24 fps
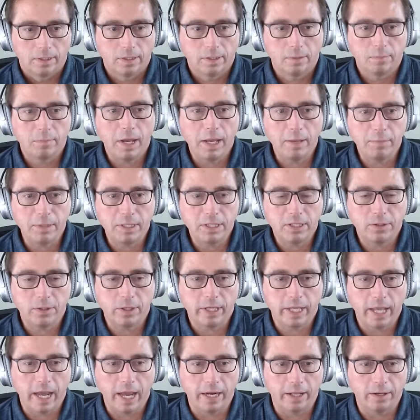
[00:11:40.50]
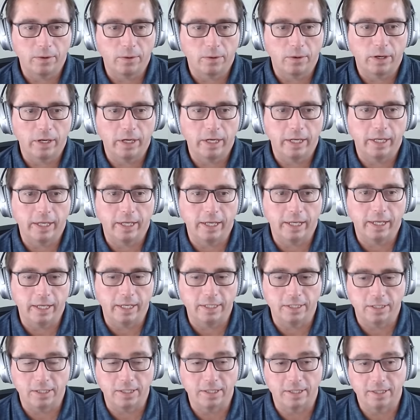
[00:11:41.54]
So, my mystery category
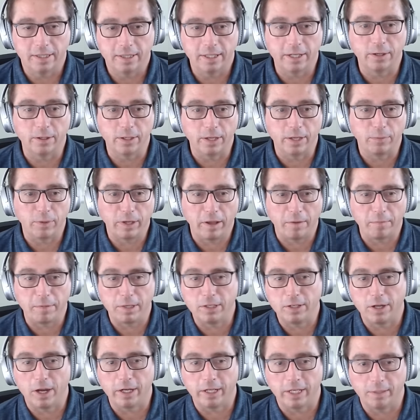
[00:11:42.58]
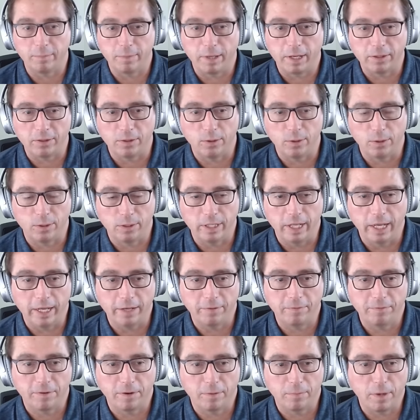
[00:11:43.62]
is literally what I've been talking about the whole
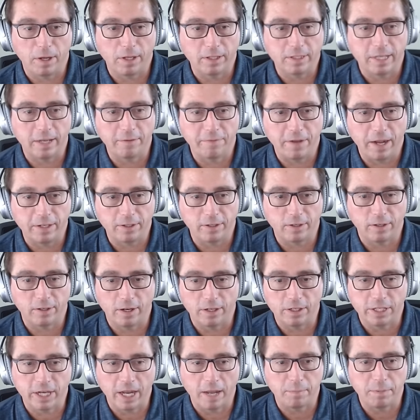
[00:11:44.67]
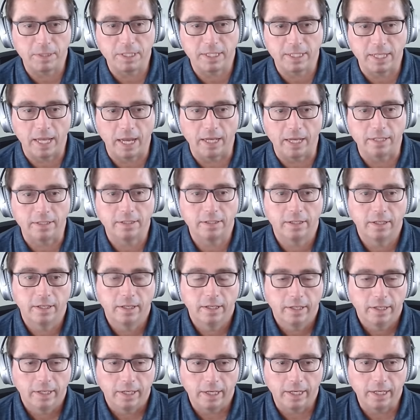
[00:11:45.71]
day for multi factor large cap is size.
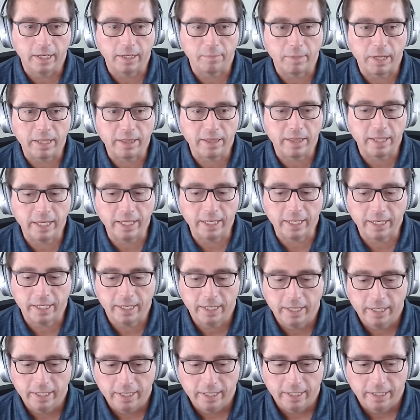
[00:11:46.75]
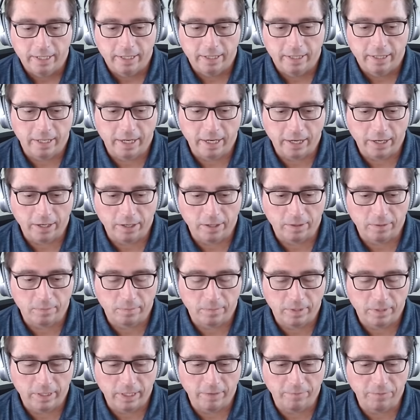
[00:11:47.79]
Um, I think
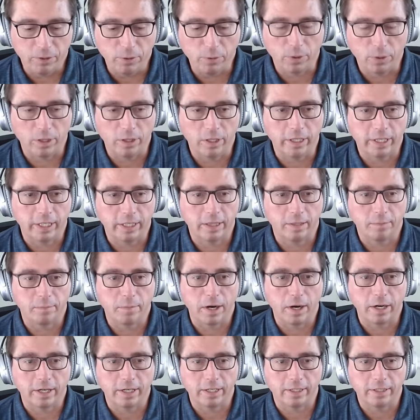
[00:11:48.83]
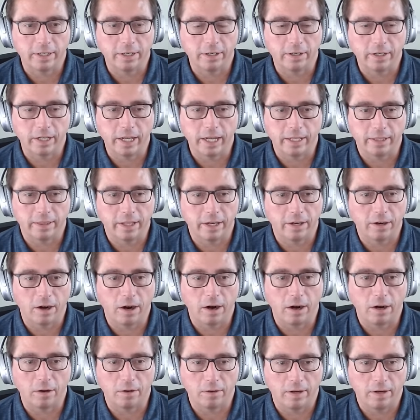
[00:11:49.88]
there if you were to look at the market year to date there
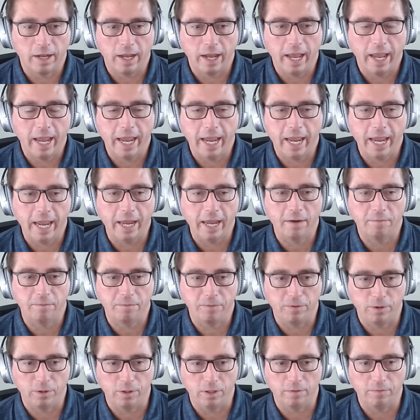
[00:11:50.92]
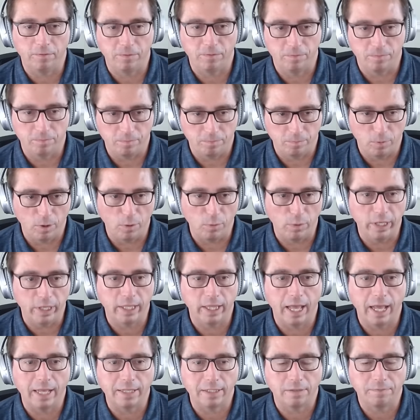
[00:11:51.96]
are a handful of what we
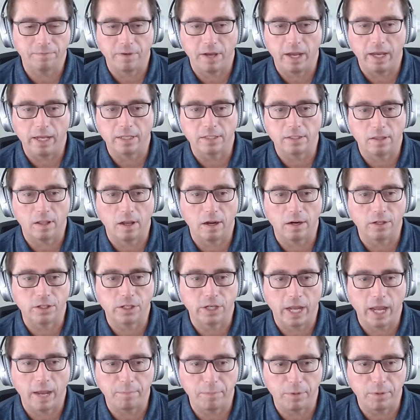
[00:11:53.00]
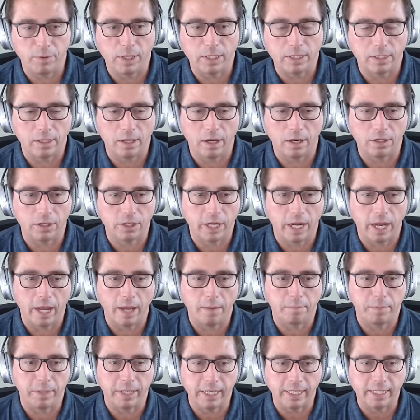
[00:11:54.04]
classify as large cap us large
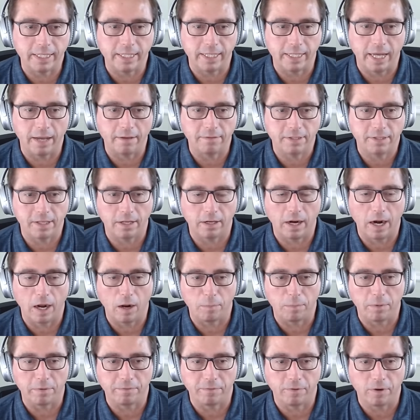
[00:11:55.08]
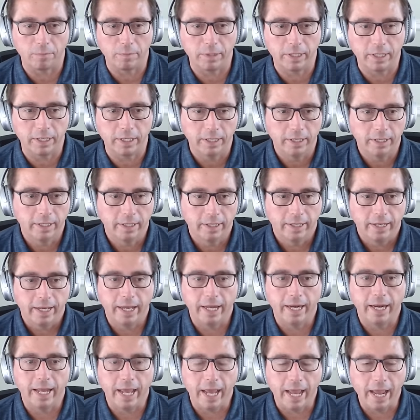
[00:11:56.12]
cap etfs that are outperforming
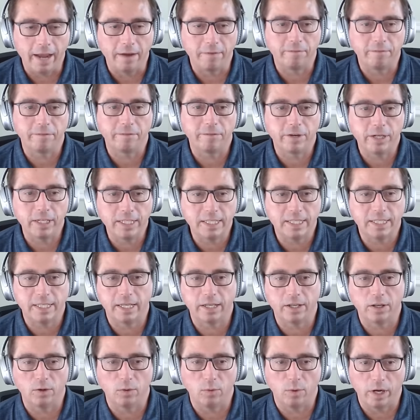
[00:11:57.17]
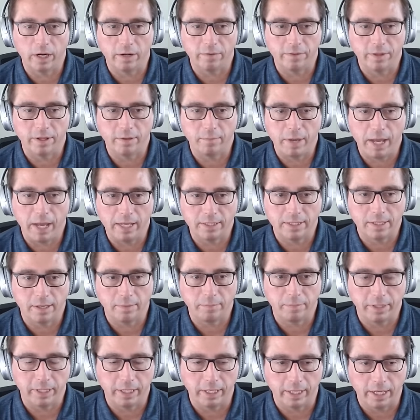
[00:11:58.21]
and every single one of them has
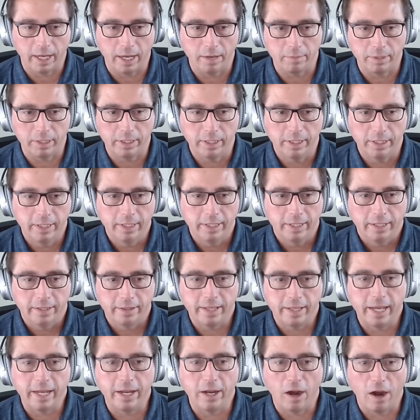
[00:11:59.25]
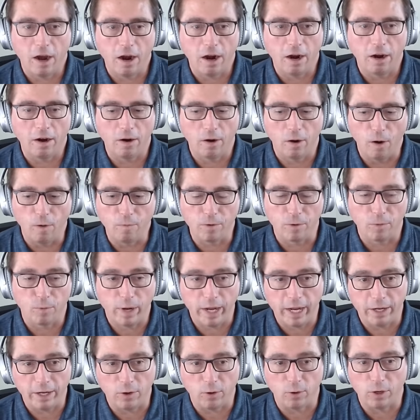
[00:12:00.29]
something in common they are
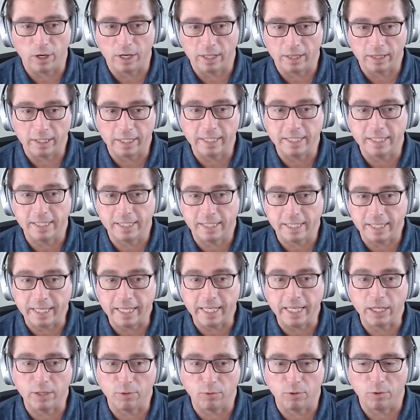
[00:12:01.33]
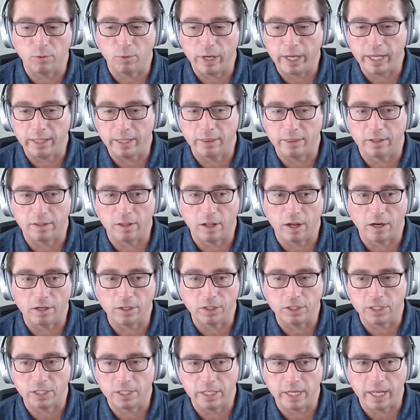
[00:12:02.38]
overweight or at least equal weight the
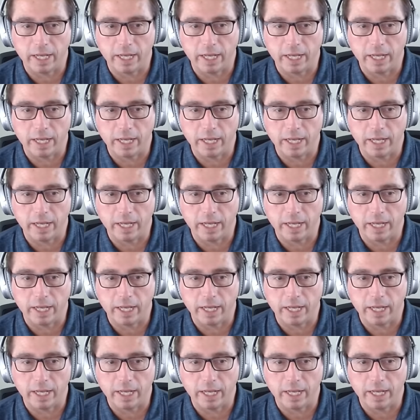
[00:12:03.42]
largest